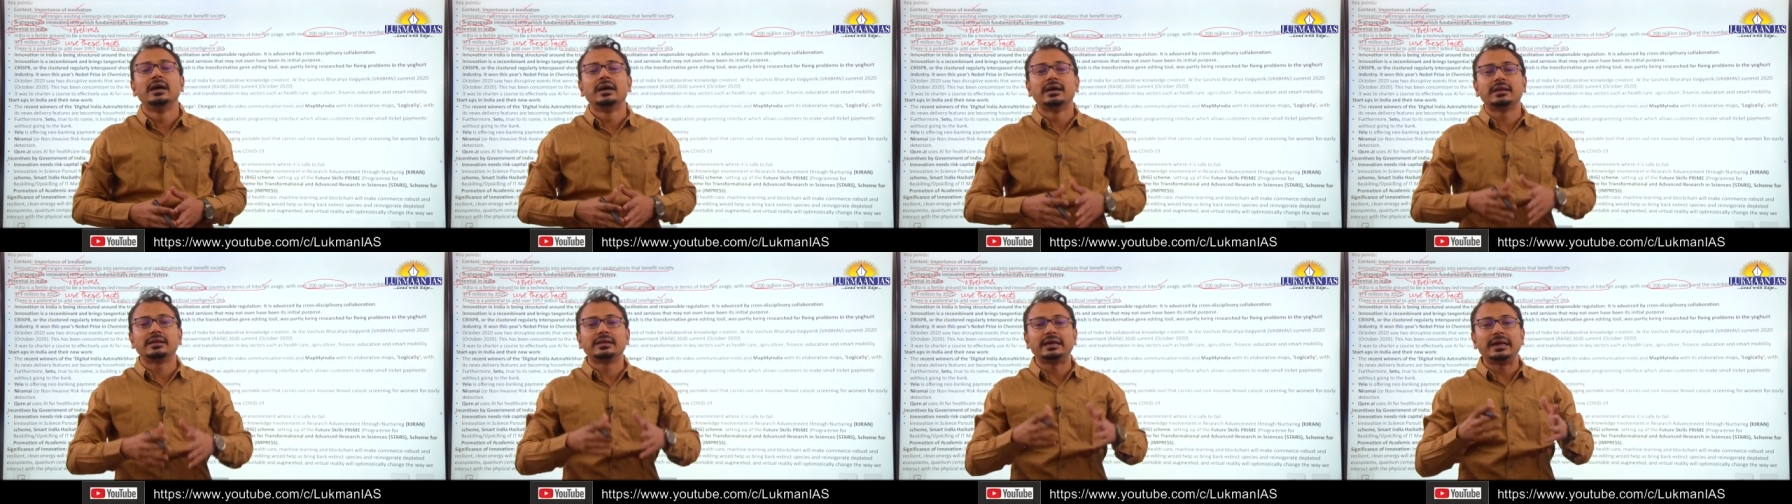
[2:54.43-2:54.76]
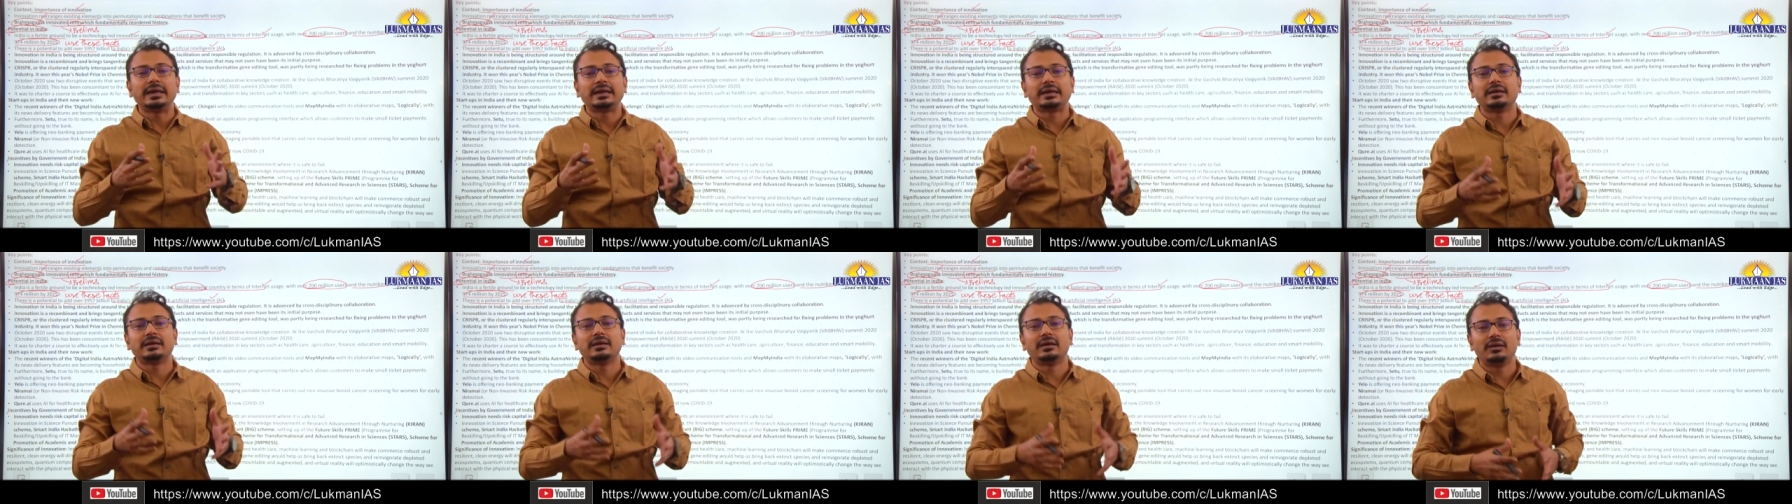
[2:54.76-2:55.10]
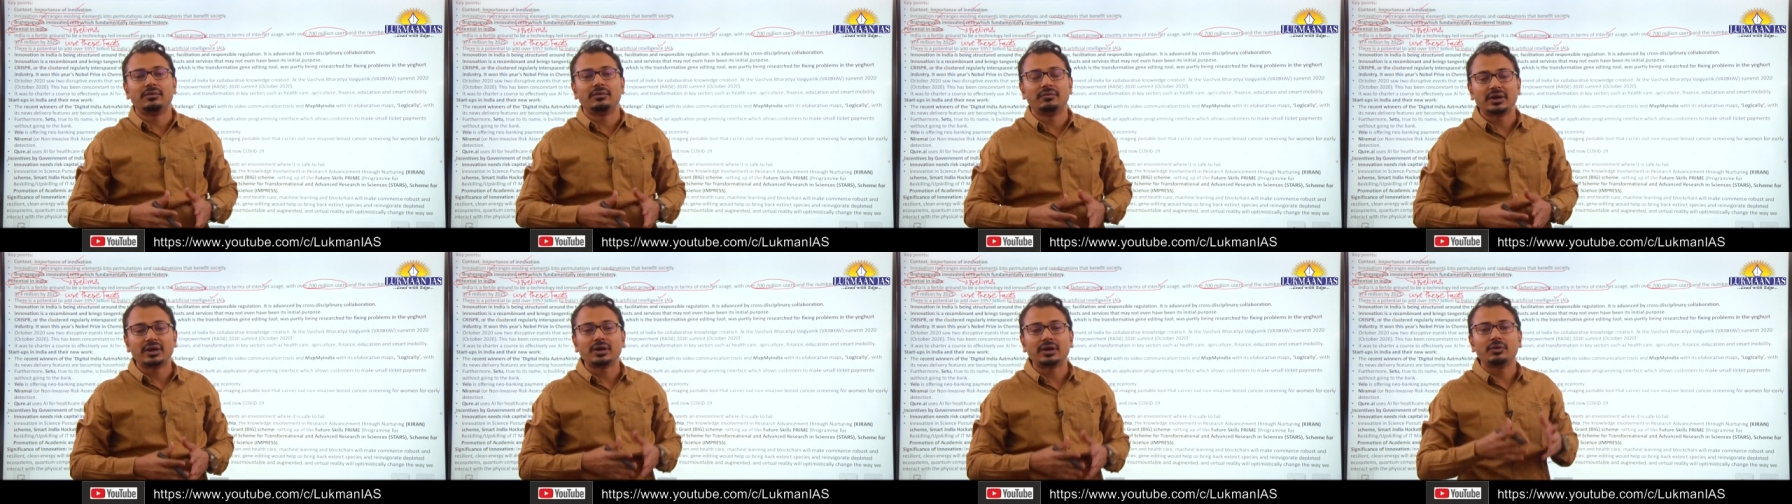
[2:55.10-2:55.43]
that uh,
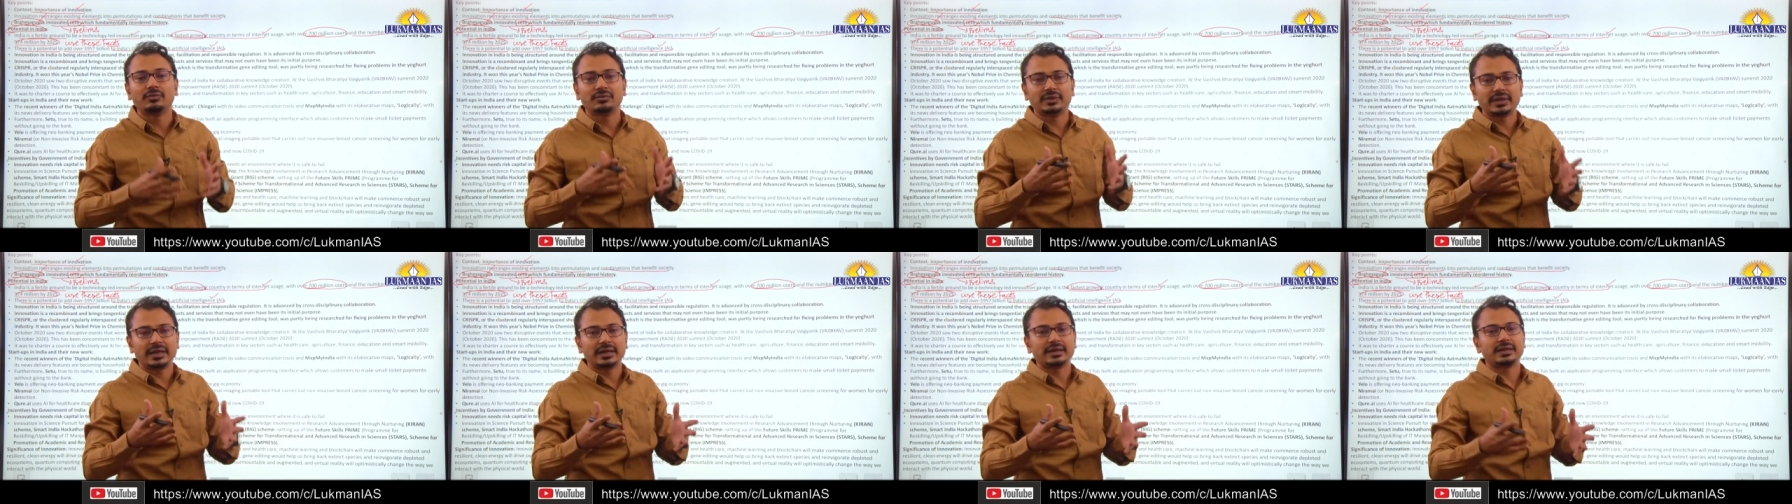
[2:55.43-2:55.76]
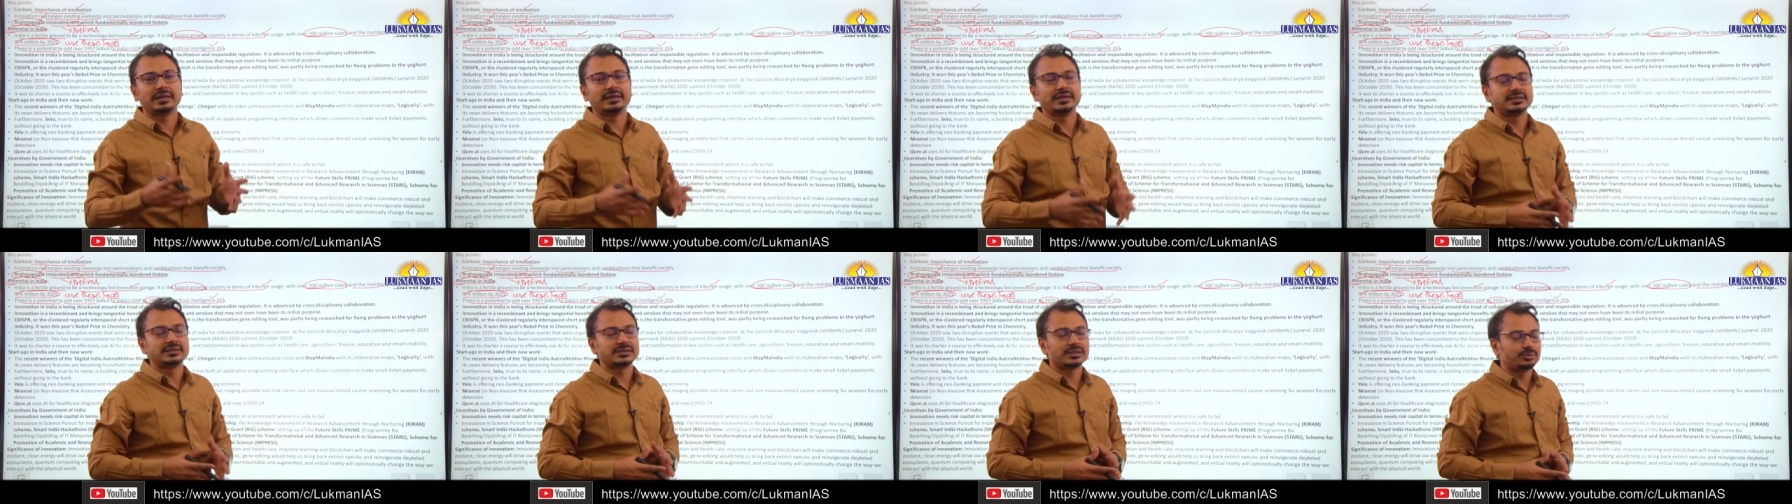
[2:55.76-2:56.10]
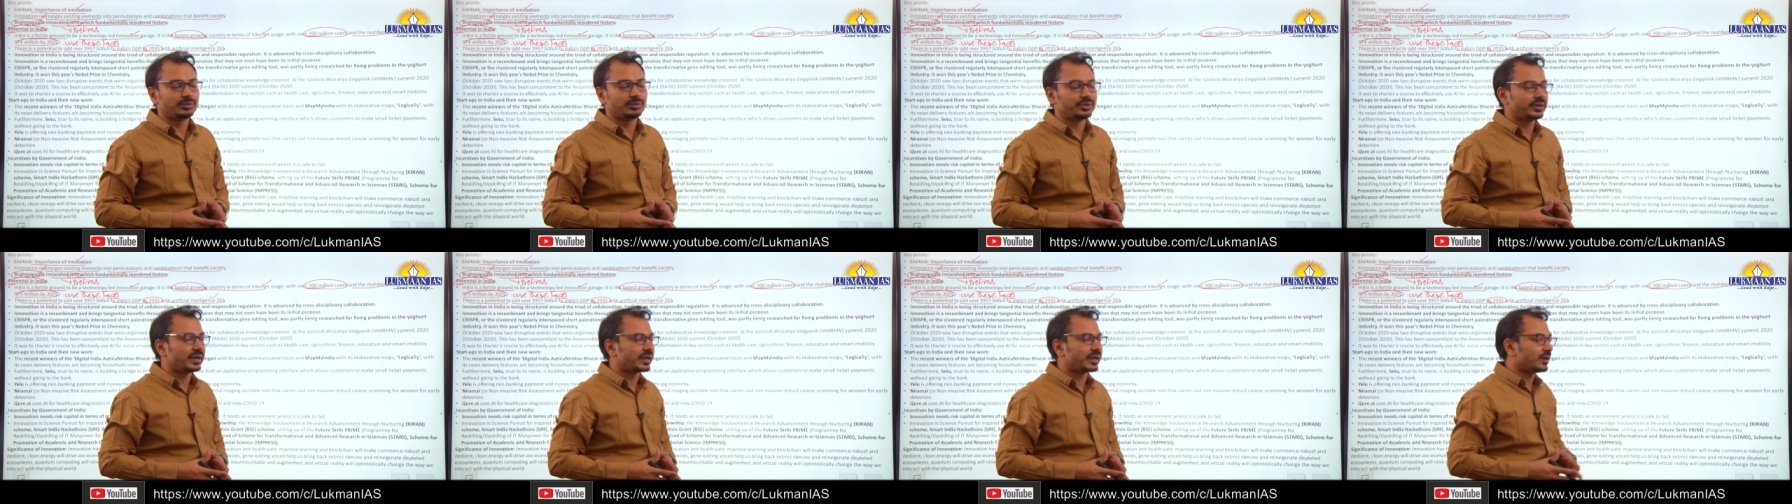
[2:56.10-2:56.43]
one of that
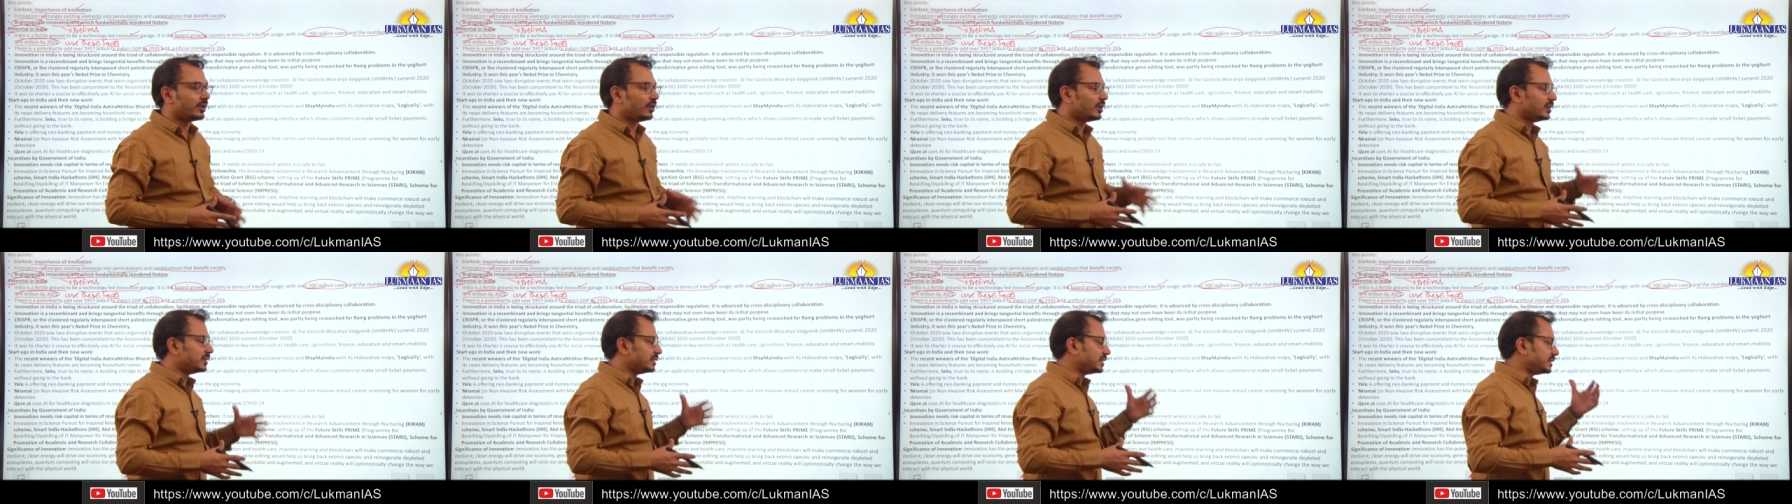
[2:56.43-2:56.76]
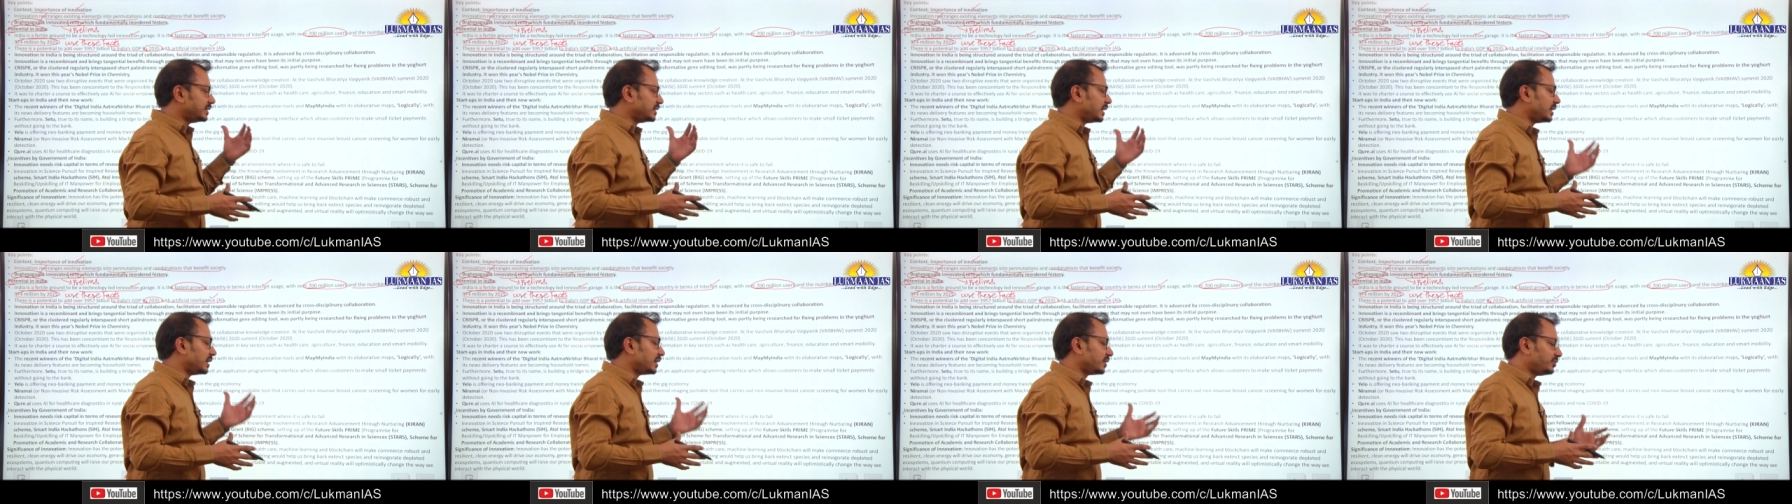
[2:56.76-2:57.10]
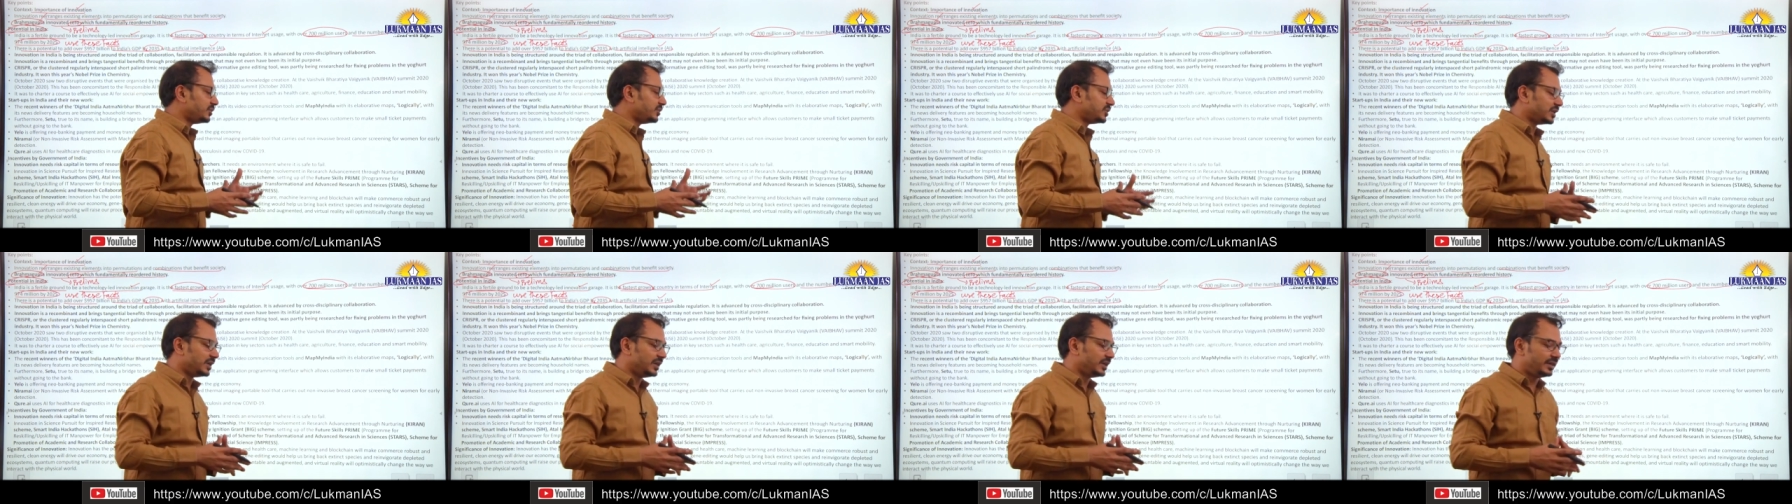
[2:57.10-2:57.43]
disruptive technology is
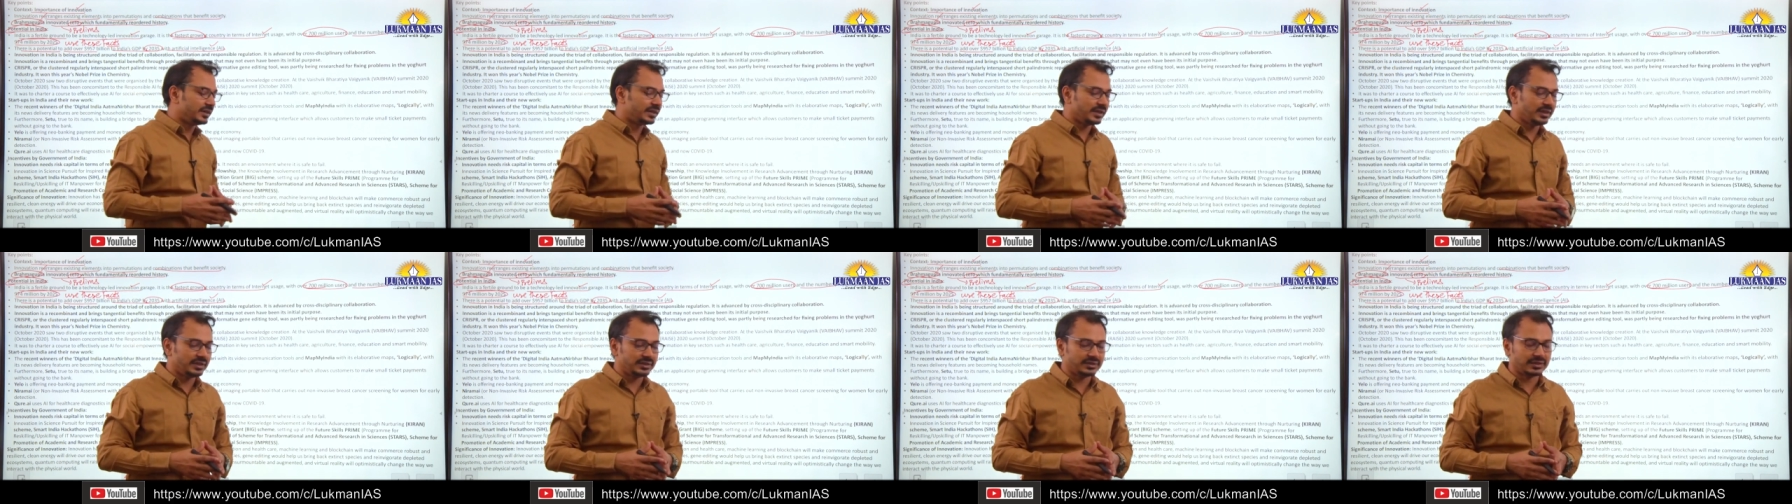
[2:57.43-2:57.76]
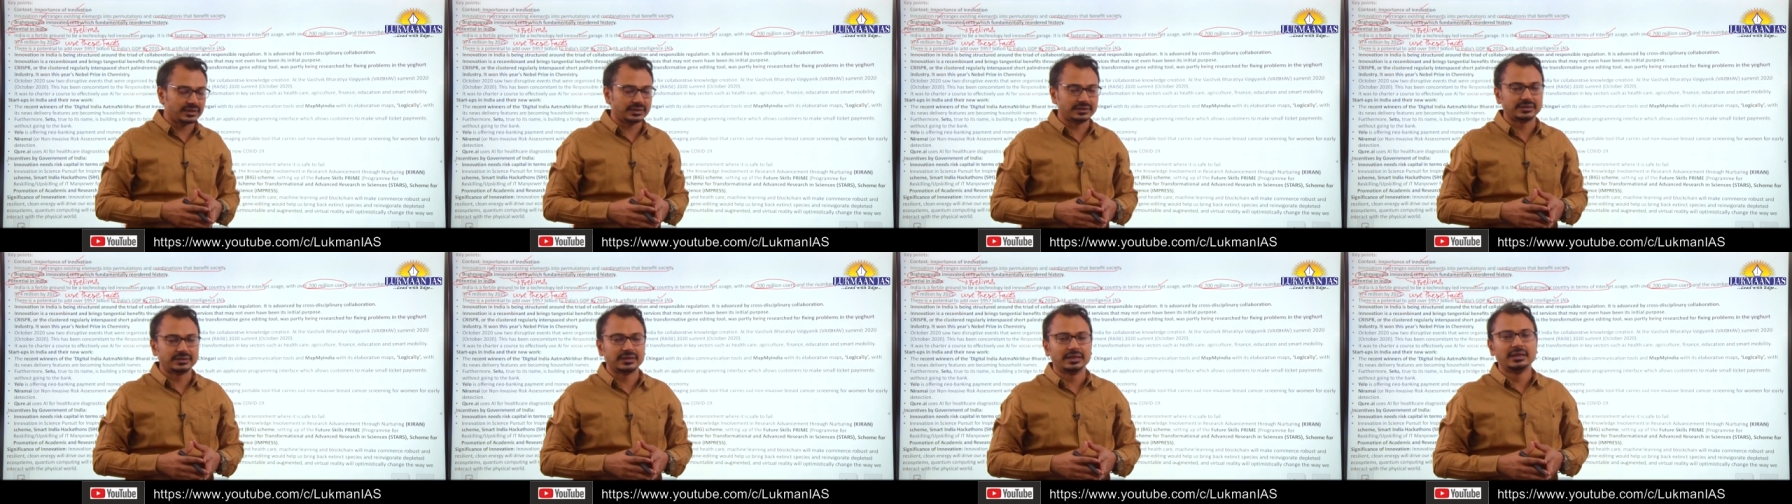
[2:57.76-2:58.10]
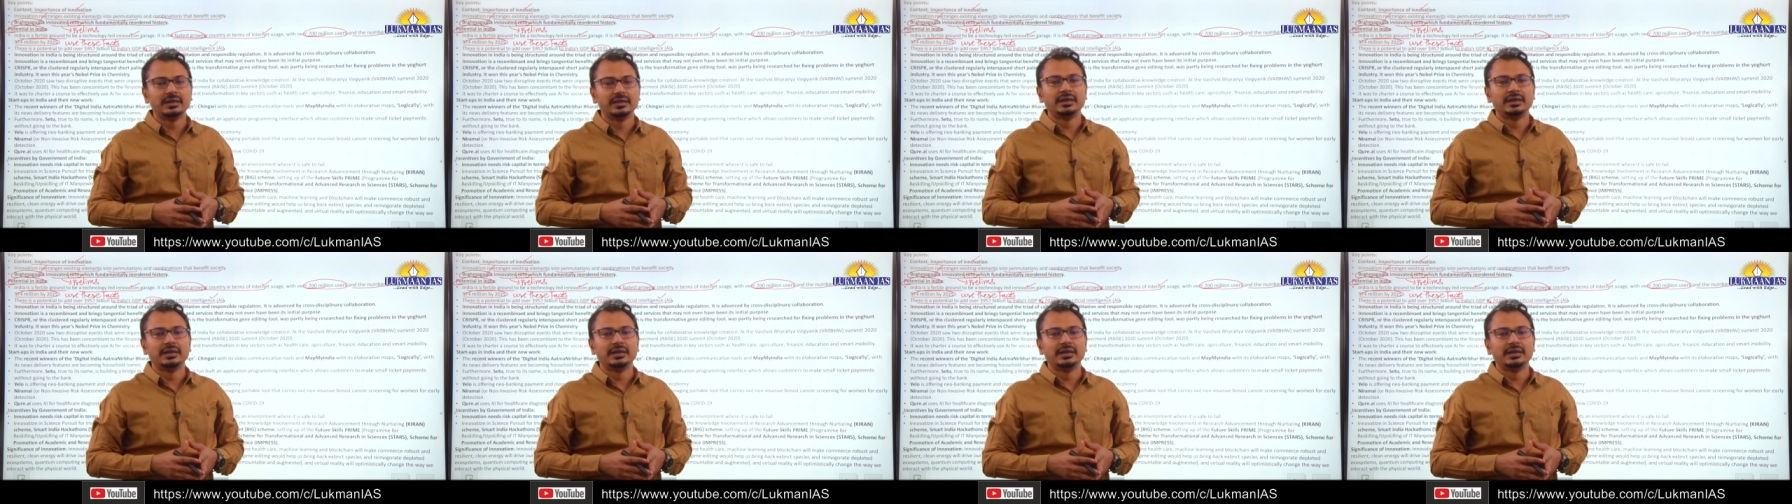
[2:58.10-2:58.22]
artificial intelligence